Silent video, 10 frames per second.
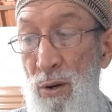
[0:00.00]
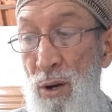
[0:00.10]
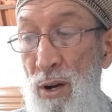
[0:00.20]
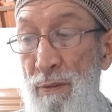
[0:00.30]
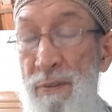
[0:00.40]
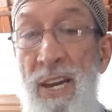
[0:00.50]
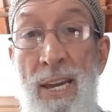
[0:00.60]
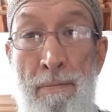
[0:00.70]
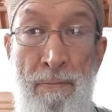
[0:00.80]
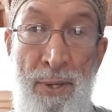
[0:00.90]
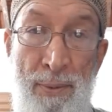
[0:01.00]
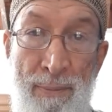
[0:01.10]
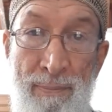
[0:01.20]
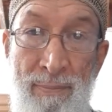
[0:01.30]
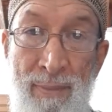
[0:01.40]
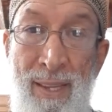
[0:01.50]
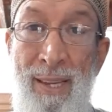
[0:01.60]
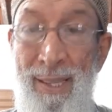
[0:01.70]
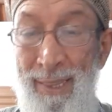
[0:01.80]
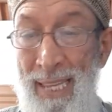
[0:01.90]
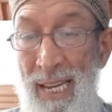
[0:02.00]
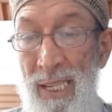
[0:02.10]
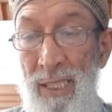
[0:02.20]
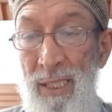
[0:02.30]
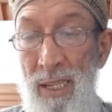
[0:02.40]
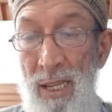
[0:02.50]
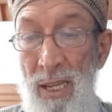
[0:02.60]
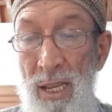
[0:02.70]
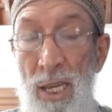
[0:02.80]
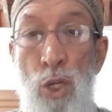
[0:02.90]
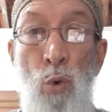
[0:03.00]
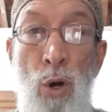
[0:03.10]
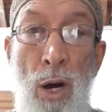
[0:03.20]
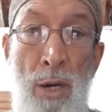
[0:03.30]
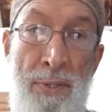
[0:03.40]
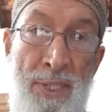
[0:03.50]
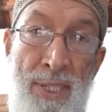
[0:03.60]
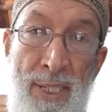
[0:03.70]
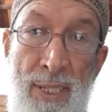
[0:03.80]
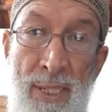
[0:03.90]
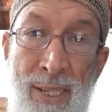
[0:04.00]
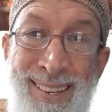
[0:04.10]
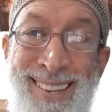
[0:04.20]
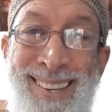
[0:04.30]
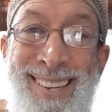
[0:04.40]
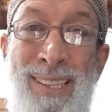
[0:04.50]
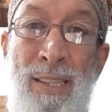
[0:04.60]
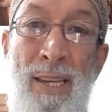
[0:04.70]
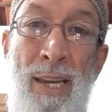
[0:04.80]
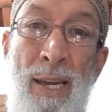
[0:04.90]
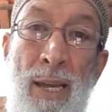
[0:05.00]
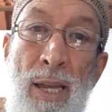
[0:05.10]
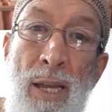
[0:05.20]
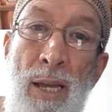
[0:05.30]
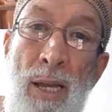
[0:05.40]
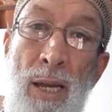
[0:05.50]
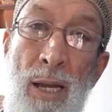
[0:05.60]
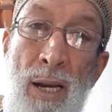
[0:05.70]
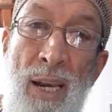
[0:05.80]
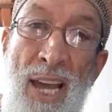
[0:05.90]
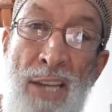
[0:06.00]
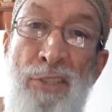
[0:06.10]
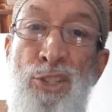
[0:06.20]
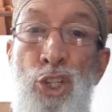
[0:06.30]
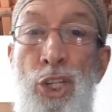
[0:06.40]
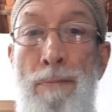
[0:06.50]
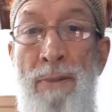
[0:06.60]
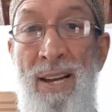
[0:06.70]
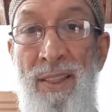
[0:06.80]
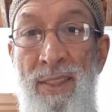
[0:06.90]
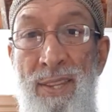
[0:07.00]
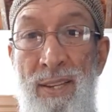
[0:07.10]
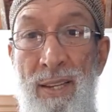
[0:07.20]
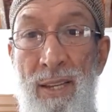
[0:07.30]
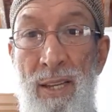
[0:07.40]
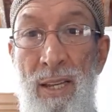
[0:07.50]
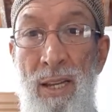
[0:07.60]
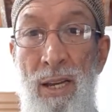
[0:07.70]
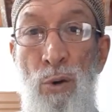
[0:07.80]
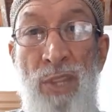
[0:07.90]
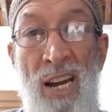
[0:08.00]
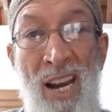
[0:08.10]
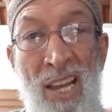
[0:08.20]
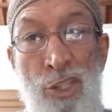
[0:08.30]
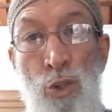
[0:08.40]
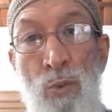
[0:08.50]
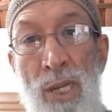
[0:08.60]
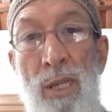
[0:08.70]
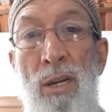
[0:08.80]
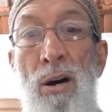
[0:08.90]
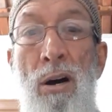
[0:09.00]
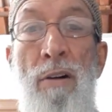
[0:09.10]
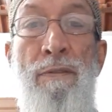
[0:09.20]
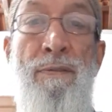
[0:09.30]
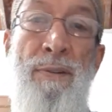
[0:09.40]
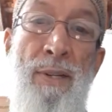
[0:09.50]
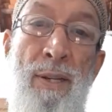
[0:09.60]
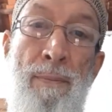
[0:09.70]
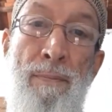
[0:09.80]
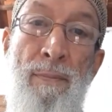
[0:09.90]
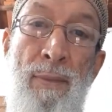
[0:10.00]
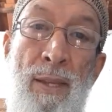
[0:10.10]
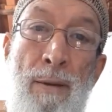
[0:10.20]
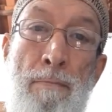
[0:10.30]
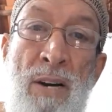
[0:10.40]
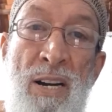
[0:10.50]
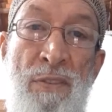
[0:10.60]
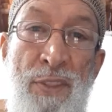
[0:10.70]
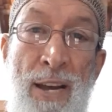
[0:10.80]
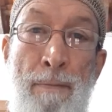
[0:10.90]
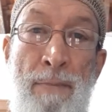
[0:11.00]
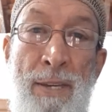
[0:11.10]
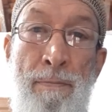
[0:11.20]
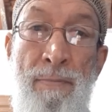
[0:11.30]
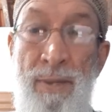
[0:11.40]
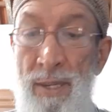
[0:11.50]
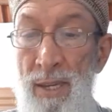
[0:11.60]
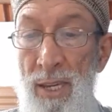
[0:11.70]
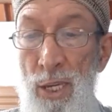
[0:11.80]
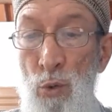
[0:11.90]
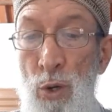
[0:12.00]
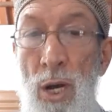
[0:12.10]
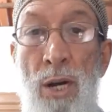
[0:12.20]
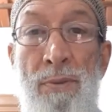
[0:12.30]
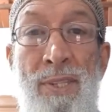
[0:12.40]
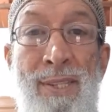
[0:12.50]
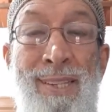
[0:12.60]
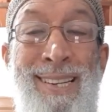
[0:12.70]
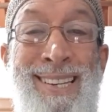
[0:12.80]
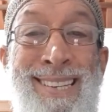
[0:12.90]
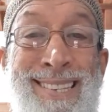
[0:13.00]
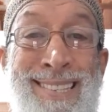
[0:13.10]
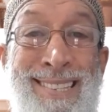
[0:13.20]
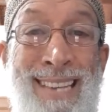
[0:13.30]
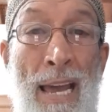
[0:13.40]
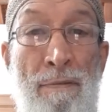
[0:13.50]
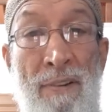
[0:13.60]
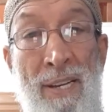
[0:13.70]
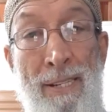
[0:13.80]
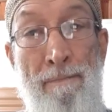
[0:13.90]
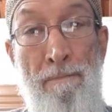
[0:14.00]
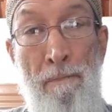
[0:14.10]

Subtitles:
of April. Then you count in the last Shabbat, or the last week of month Abib. You count seven